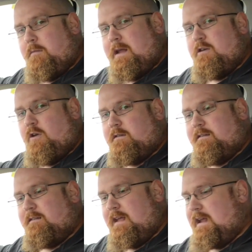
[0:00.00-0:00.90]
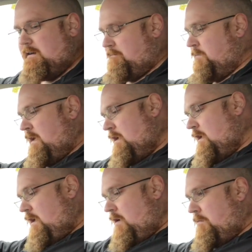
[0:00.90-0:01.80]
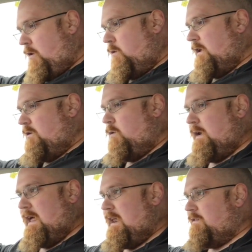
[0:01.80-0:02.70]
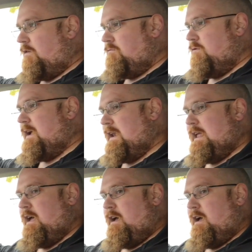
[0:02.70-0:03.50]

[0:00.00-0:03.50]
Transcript: to be not seen. But all in all, it is a really